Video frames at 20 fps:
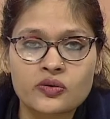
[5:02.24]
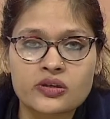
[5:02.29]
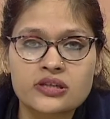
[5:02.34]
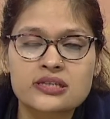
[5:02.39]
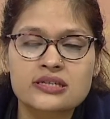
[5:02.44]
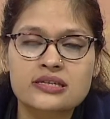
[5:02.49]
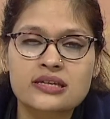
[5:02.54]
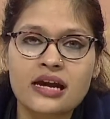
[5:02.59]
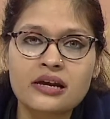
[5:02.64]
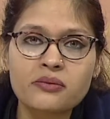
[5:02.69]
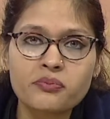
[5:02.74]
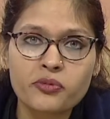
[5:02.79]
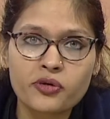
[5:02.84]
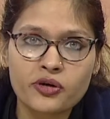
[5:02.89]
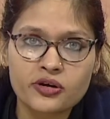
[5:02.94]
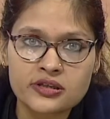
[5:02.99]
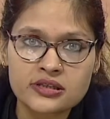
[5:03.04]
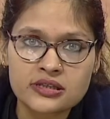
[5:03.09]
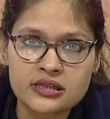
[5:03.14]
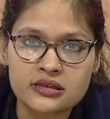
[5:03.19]
is that
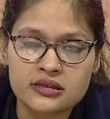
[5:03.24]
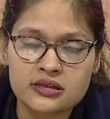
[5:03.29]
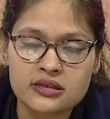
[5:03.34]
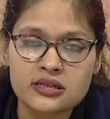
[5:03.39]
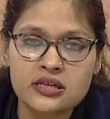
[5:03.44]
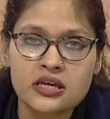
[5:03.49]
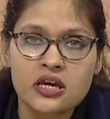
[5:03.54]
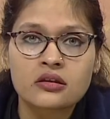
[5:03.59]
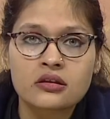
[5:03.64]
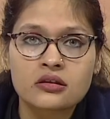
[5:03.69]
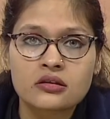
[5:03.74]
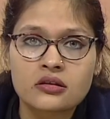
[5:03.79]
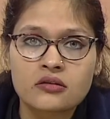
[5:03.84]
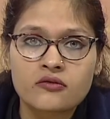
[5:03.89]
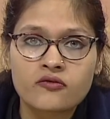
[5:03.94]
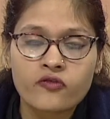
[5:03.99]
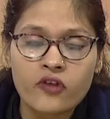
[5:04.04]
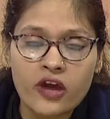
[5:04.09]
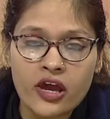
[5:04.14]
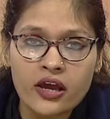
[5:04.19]
process
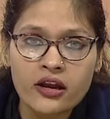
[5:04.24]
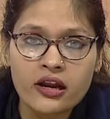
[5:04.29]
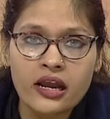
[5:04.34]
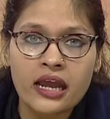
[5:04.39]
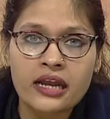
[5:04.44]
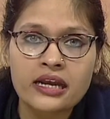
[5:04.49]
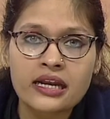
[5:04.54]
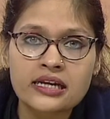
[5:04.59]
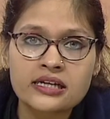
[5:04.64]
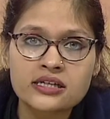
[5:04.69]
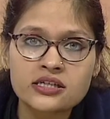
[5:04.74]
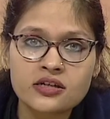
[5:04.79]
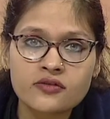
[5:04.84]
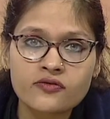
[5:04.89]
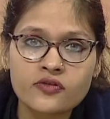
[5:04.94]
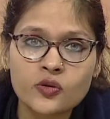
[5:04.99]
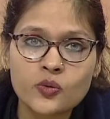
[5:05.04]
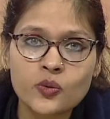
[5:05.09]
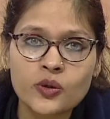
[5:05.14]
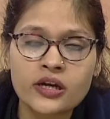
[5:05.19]
where an
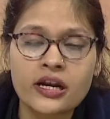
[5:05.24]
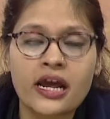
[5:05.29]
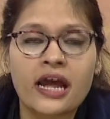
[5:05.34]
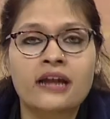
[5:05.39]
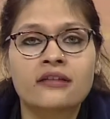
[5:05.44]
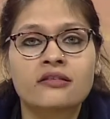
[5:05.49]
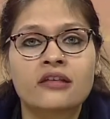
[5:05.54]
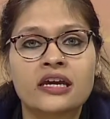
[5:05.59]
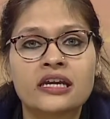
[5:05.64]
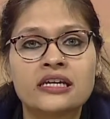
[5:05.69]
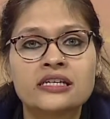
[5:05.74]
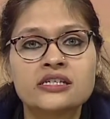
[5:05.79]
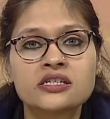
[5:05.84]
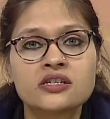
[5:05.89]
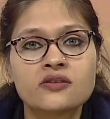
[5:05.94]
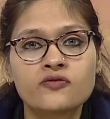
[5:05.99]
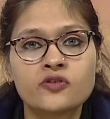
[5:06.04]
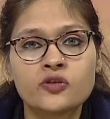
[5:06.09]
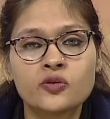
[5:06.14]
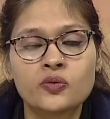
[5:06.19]
interviewer and the
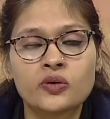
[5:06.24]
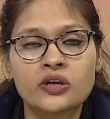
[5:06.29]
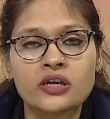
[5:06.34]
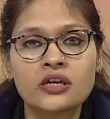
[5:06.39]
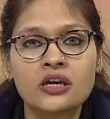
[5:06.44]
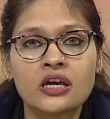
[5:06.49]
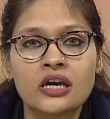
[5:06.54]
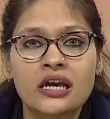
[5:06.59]
interviewee